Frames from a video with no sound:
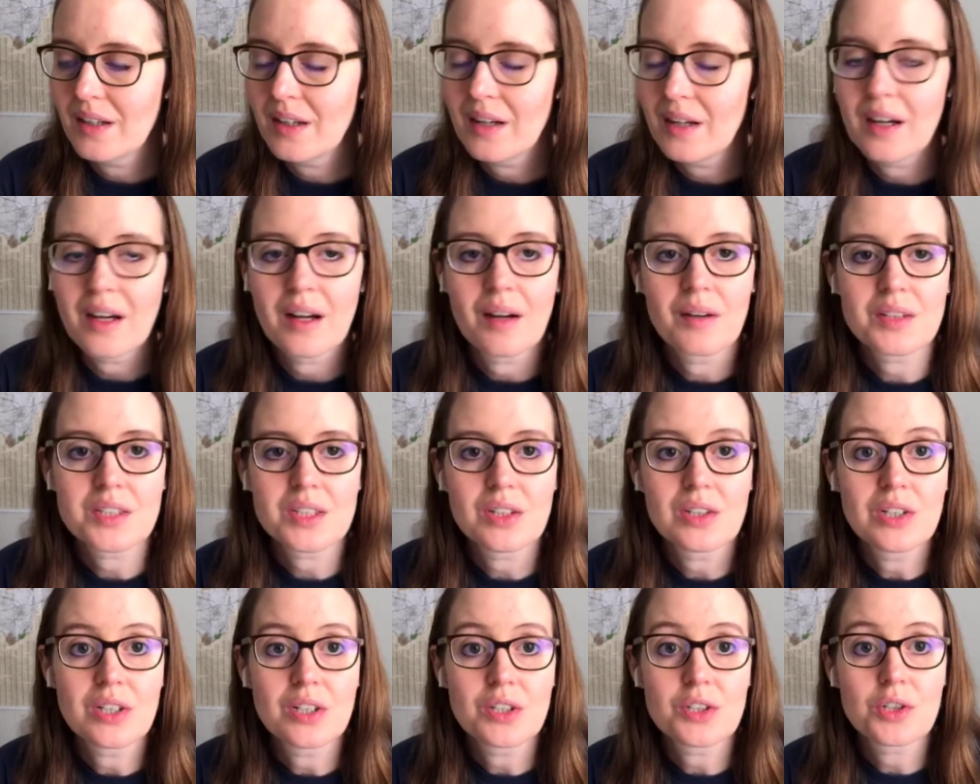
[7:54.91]

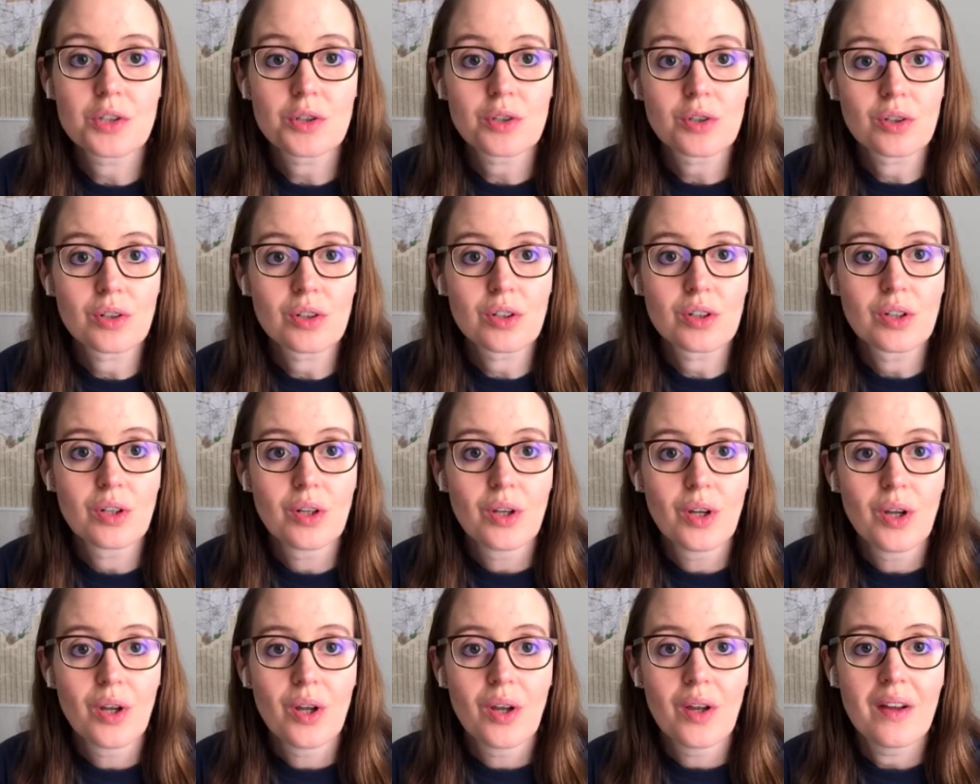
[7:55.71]
starting a journal,
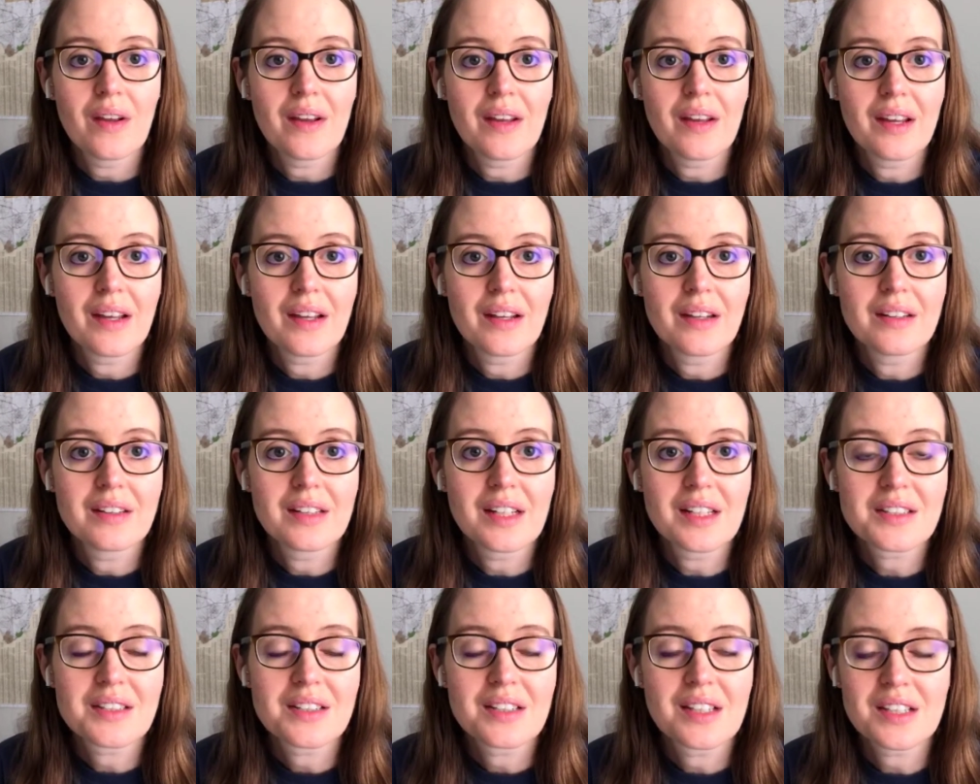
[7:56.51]
and
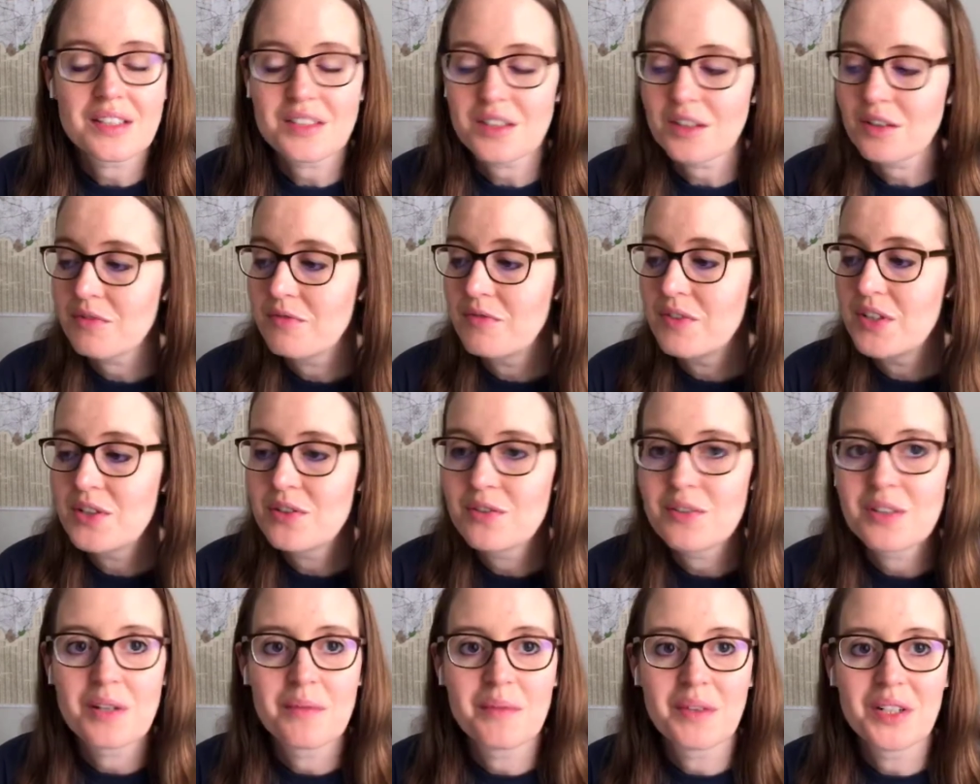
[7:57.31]
that's our
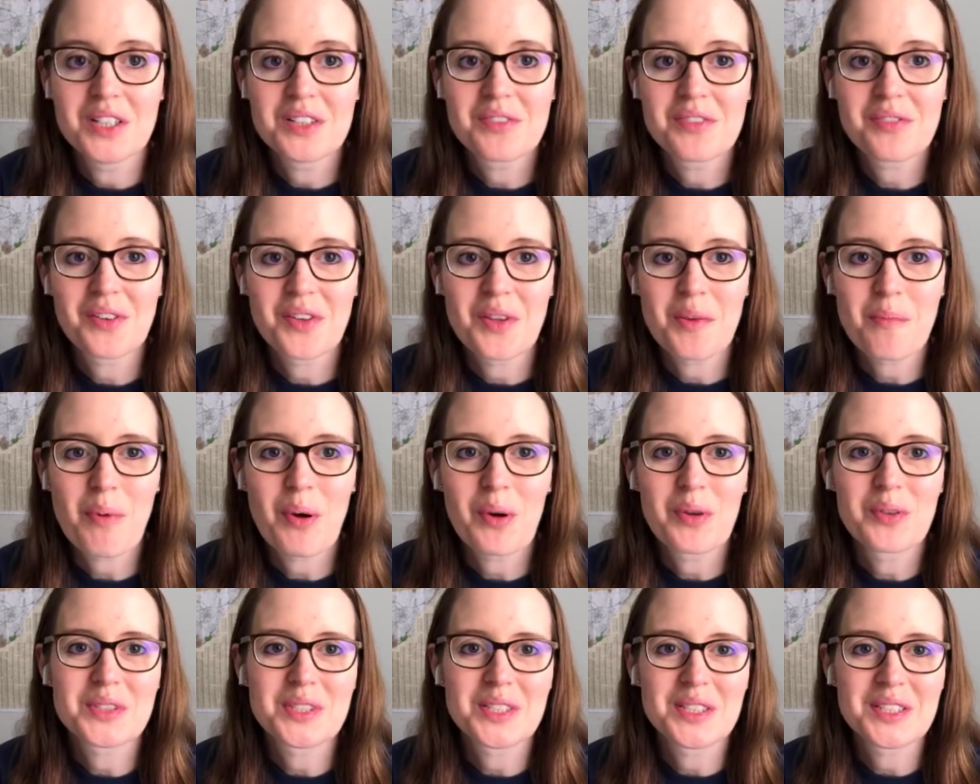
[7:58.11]
featured image for the
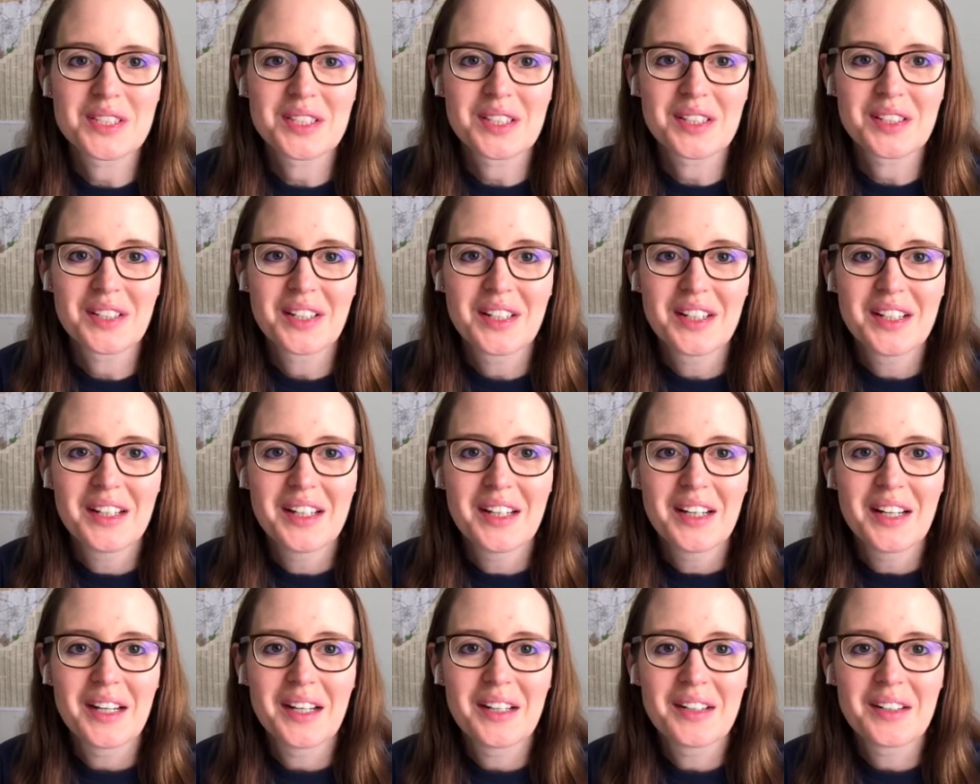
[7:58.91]
post, is
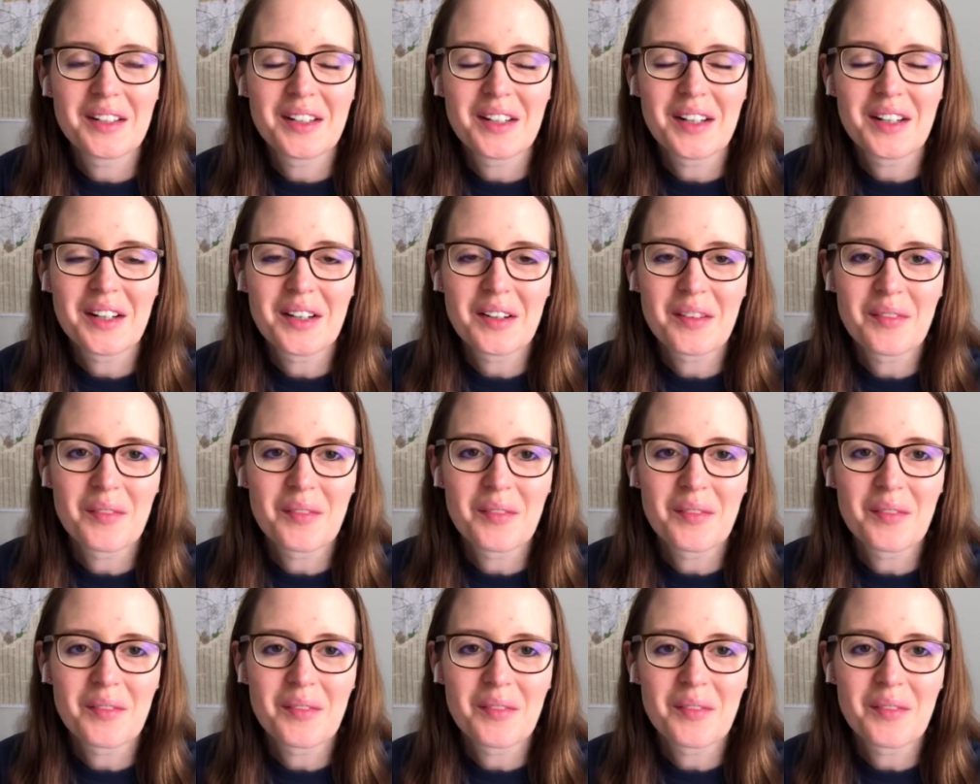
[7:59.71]
an